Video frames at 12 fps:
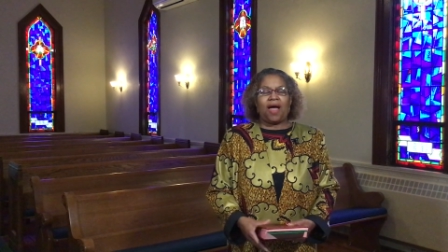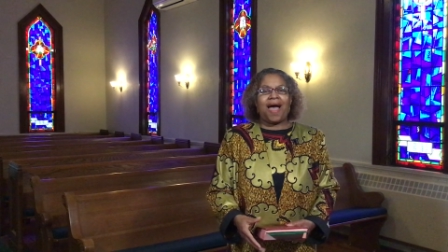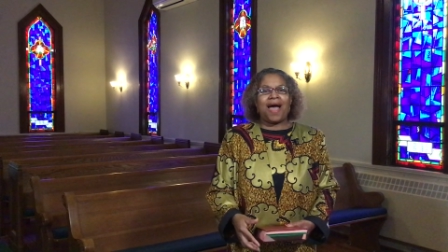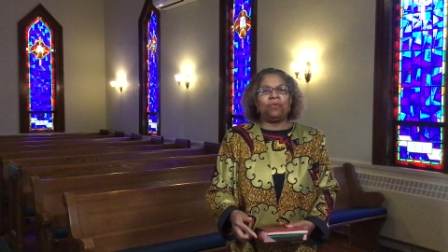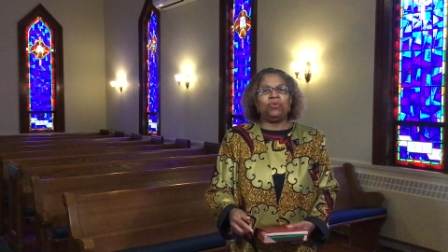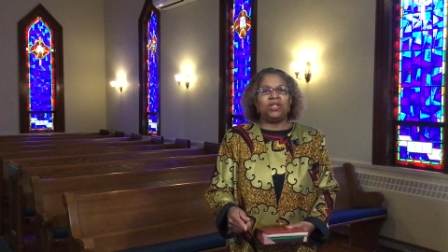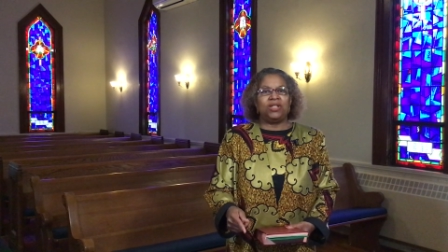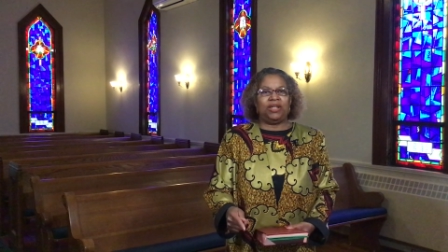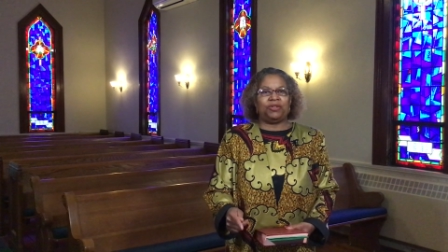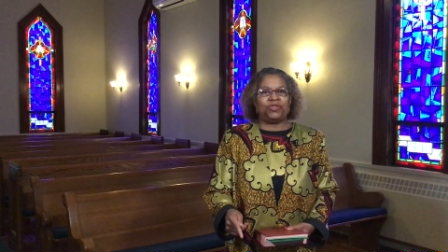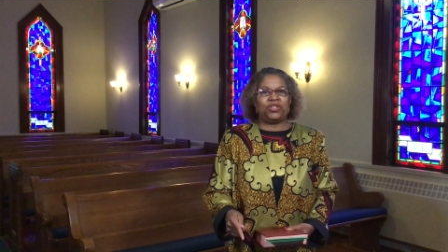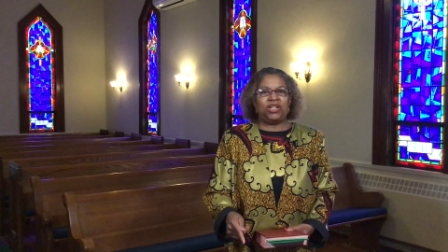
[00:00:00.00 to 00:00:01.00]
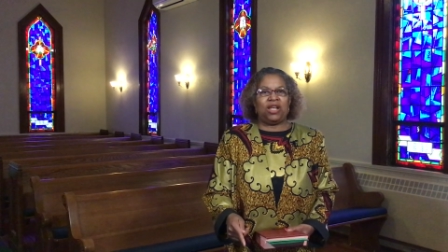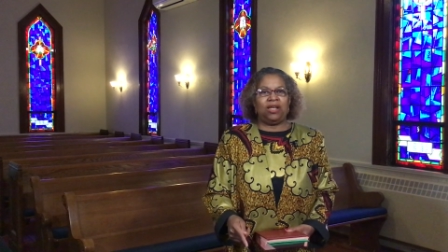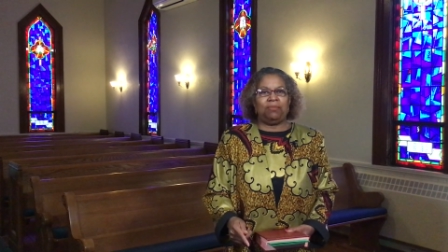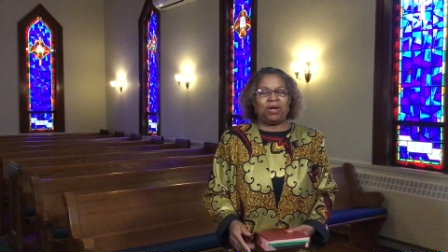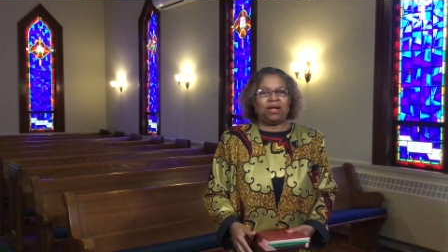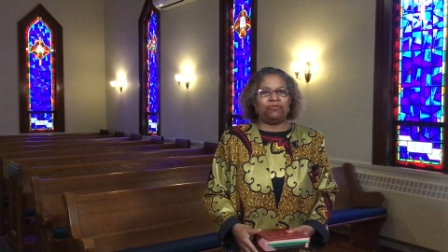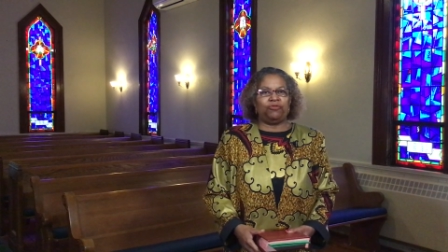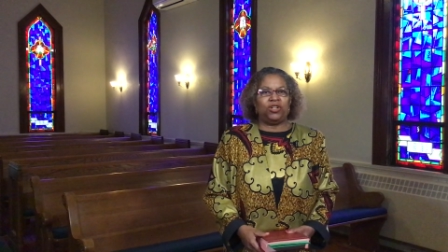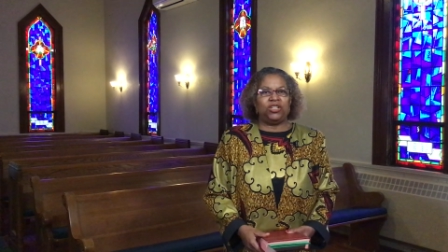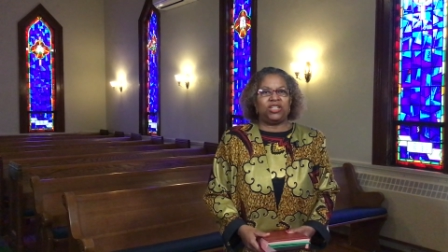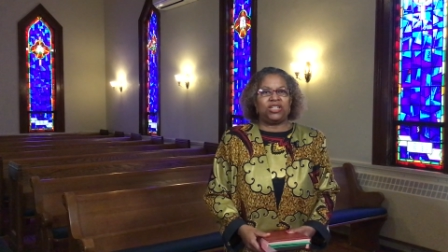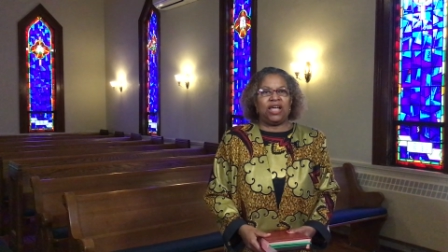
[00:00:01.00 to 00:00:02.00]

I would dare say, my friends,